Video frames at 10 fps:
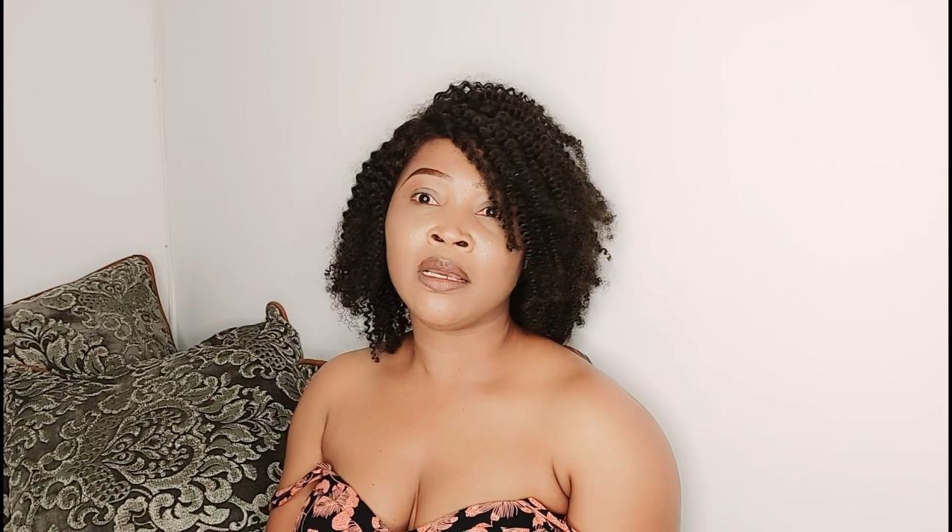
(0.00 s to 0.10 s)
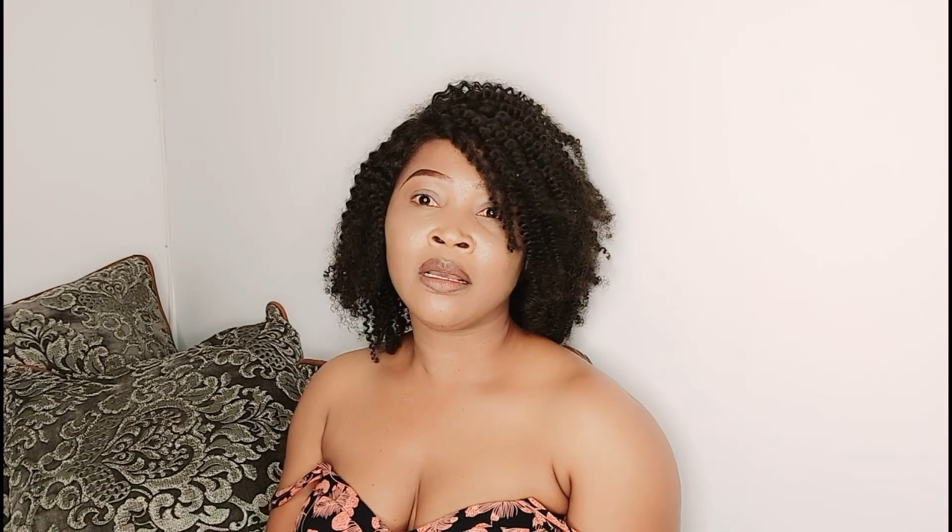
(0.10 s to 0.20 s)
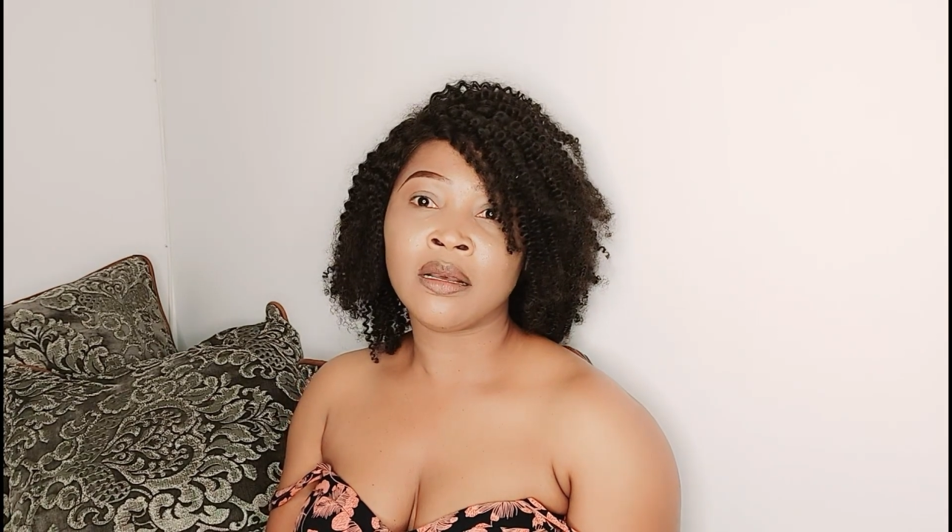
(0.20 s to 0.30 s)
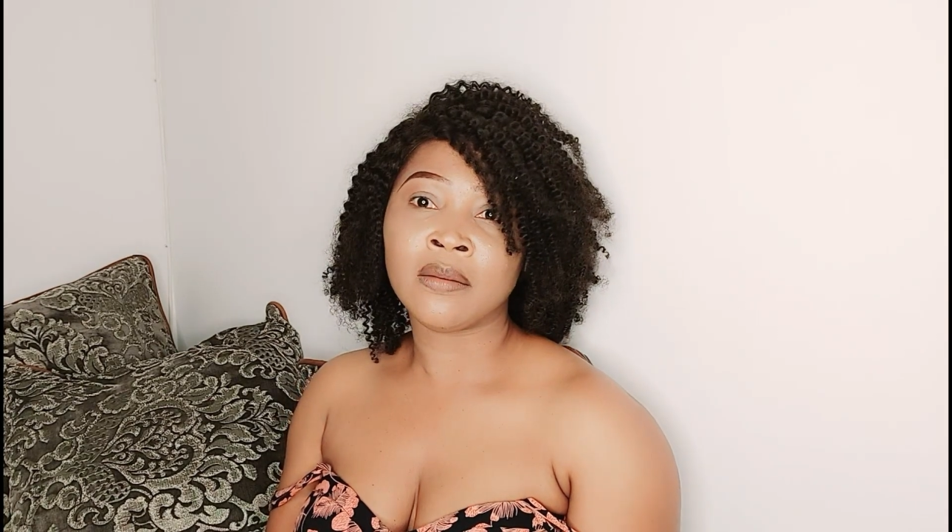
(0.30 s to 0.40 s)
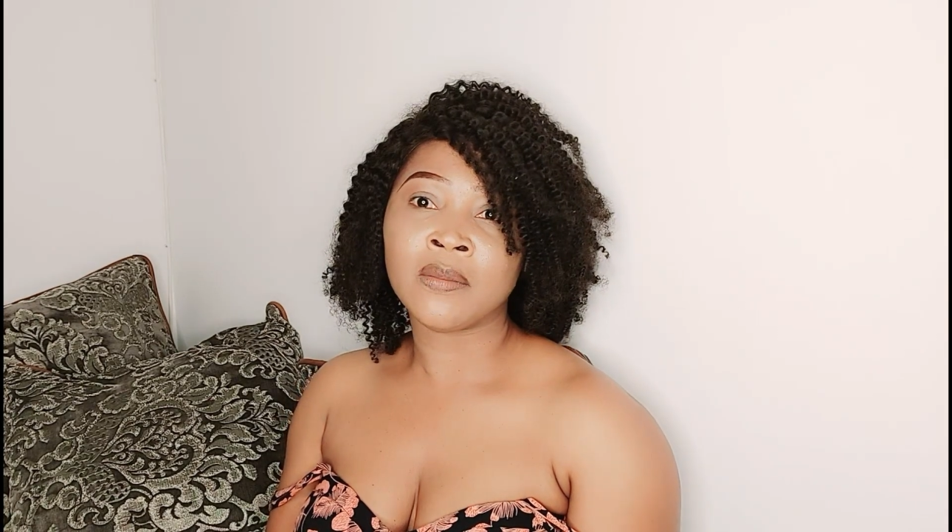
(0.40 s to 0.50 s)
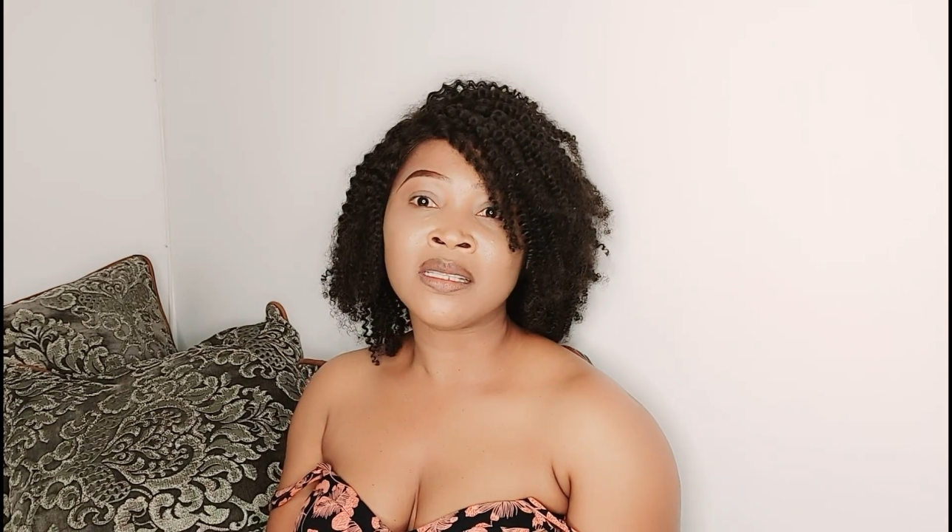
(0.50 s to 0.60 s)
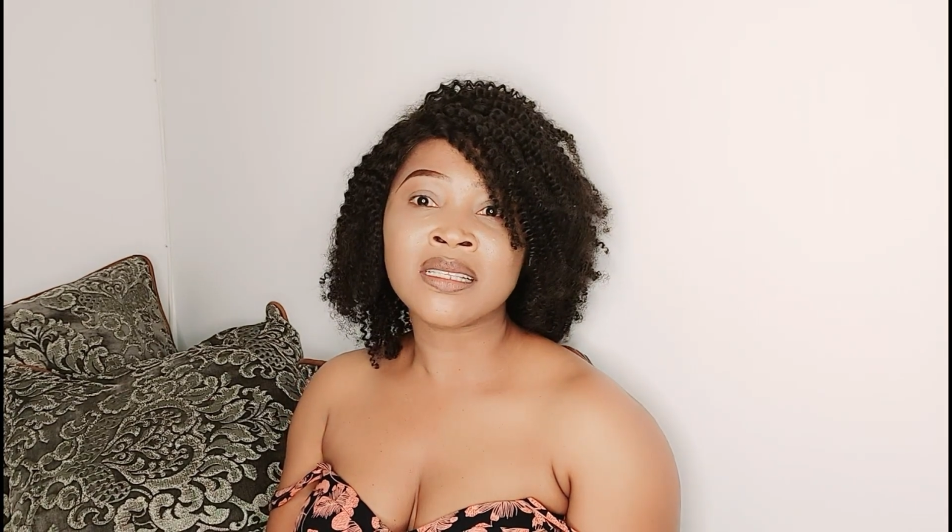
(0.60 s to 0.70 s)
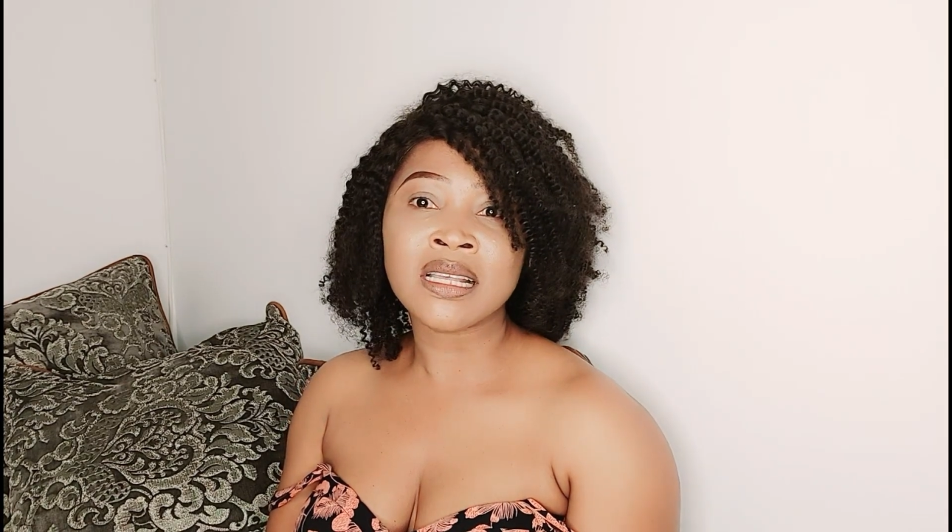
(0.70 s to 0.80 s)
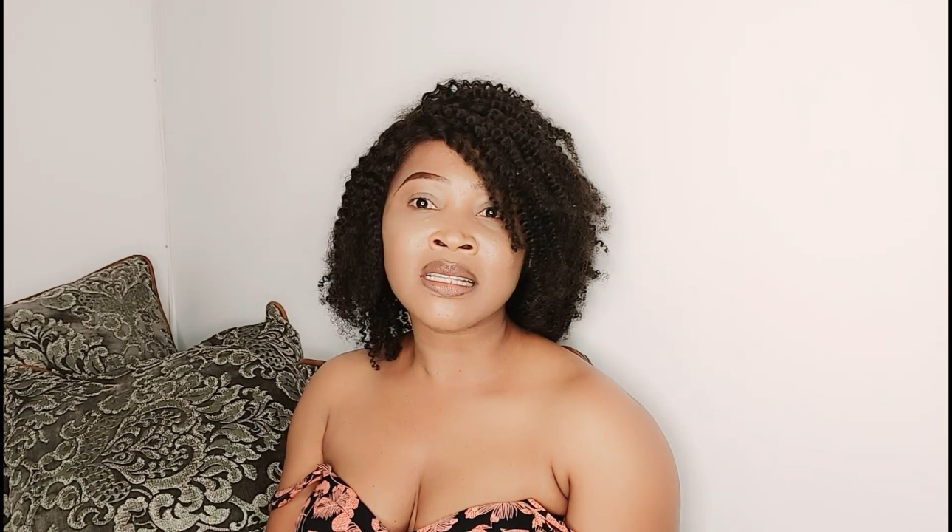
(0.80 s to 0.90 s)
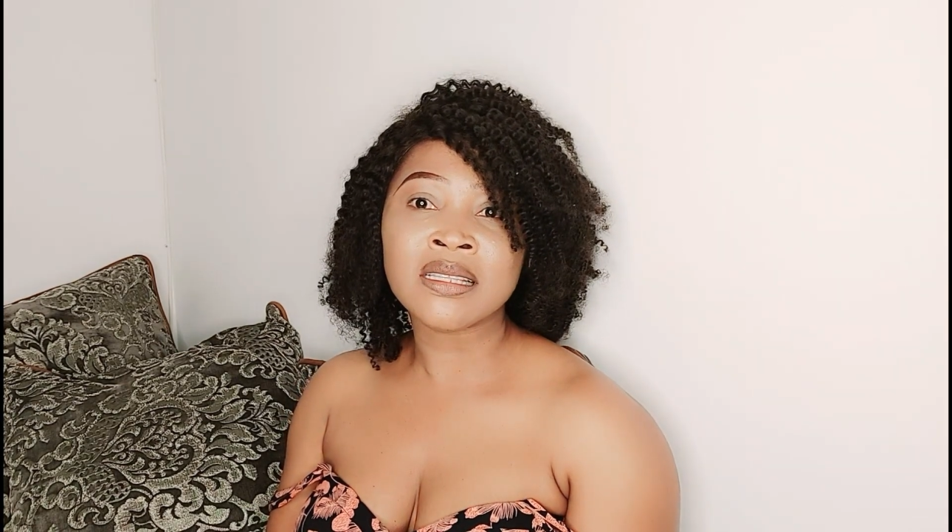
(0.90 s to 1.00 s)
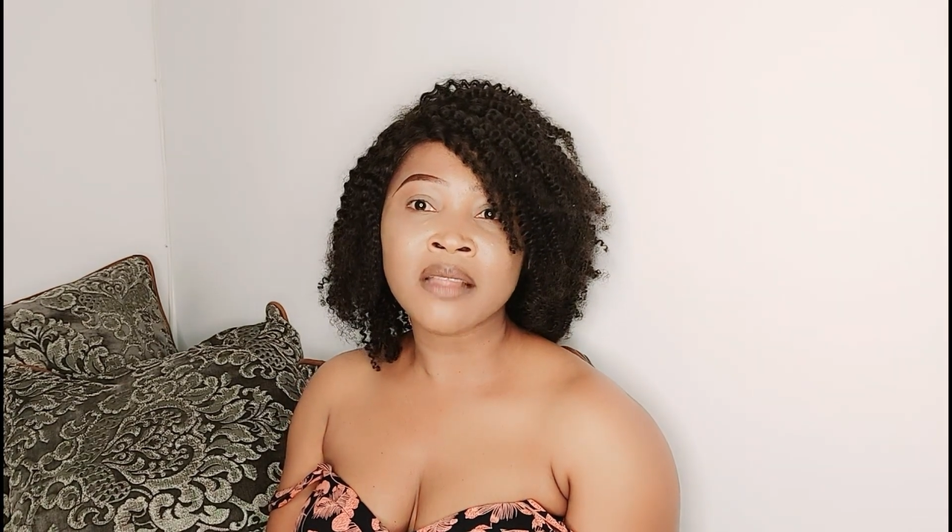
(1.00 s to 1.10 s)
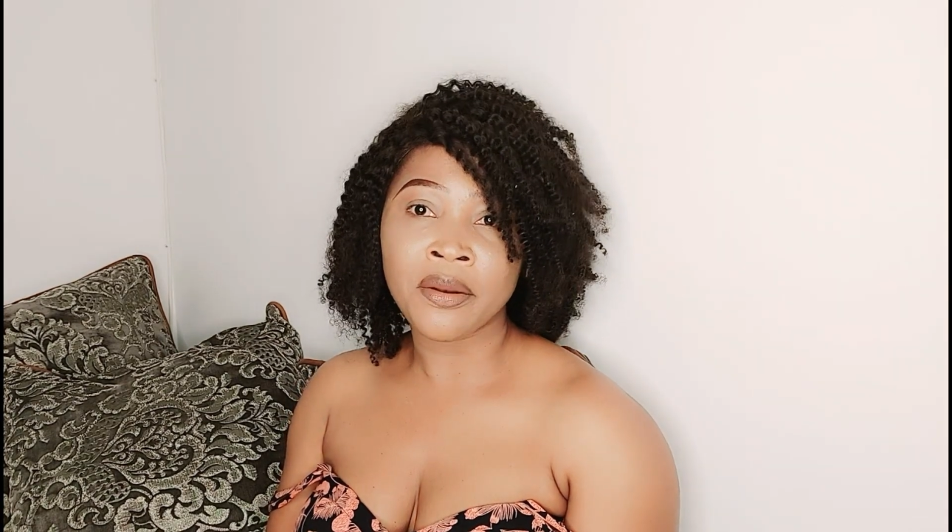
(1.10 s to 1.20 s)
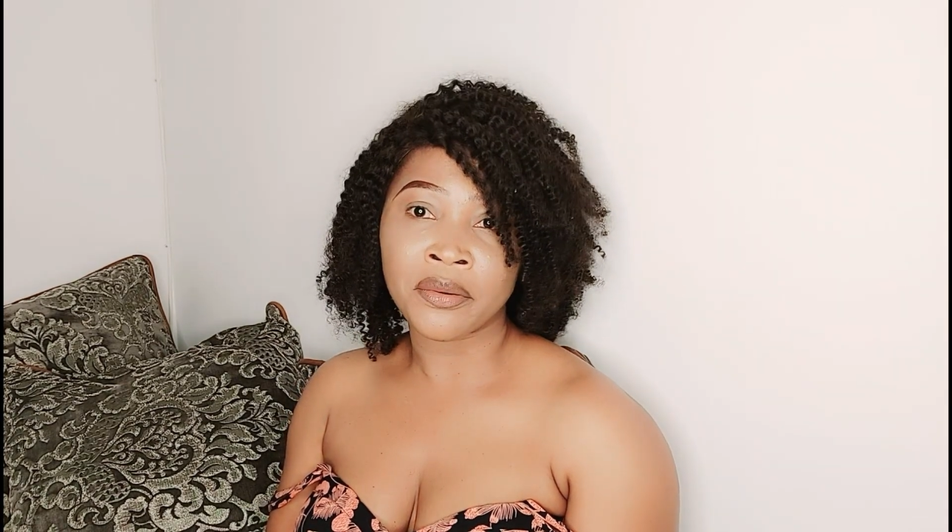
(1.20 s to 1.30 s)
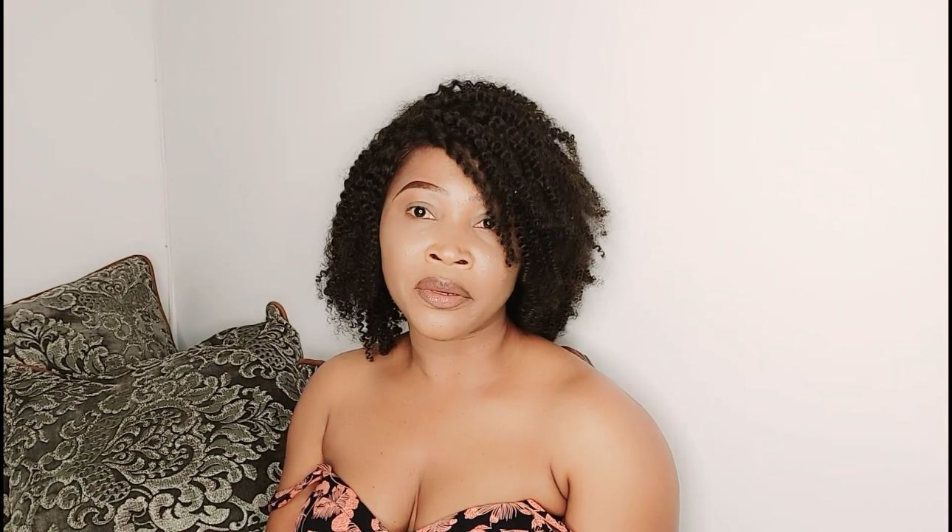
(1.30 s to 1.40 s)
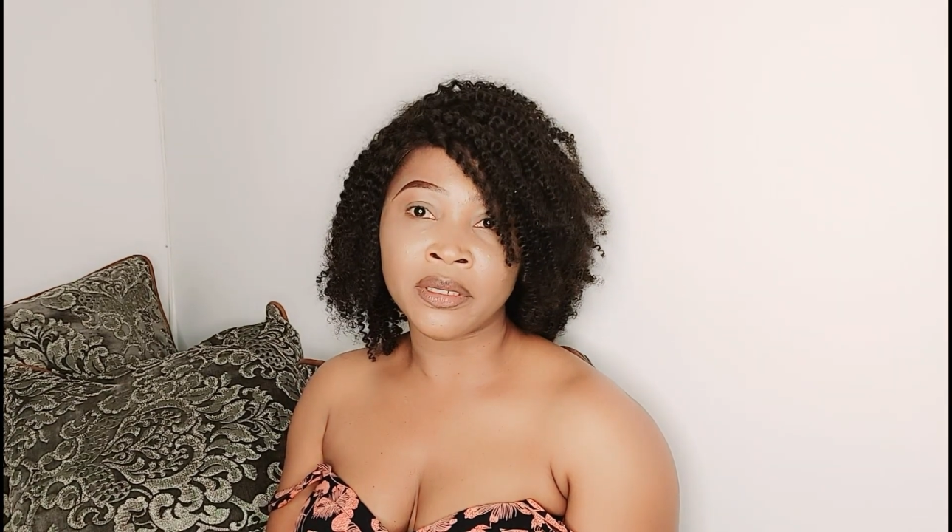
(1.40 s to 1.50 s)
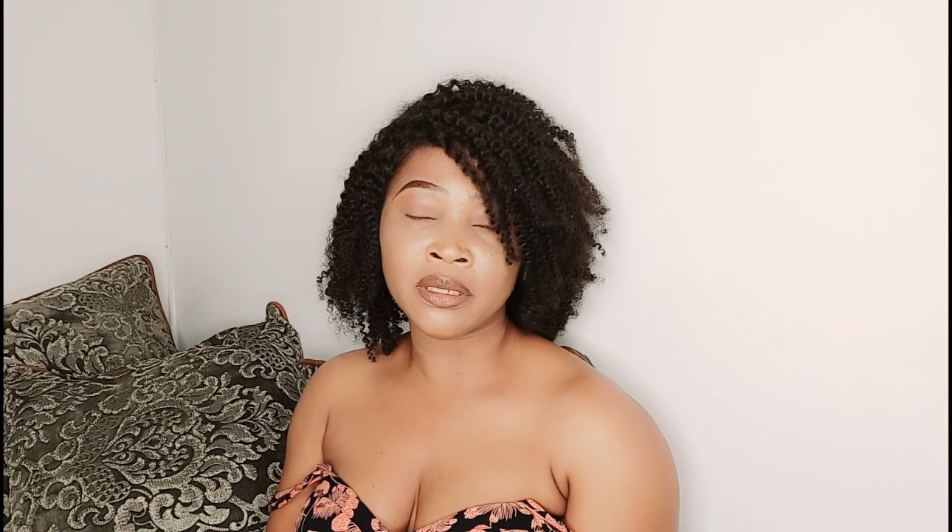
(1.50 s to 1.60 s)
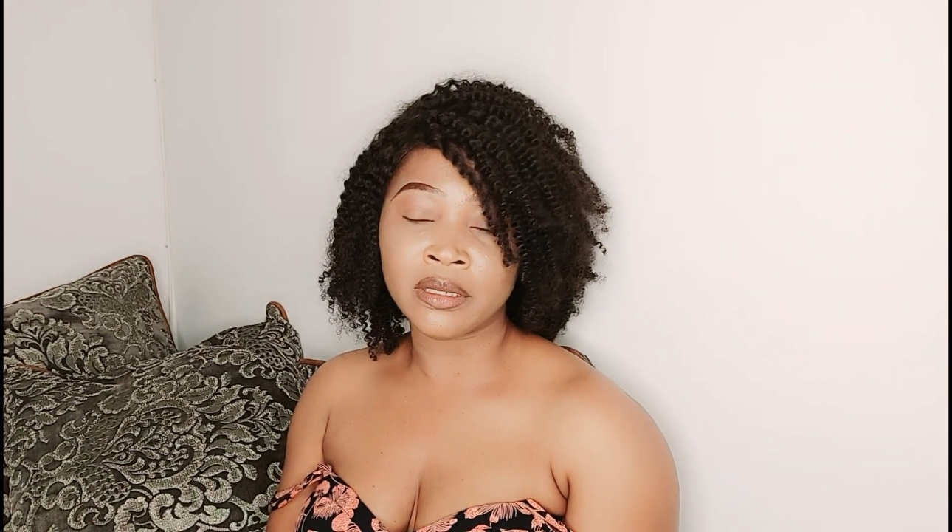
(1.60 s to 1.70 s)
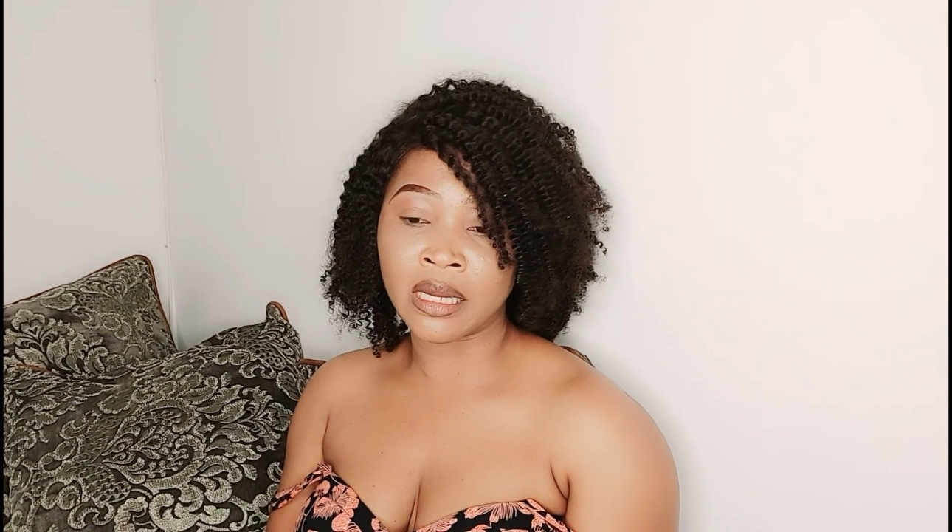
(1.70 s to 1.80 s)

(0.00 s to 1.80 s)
steroid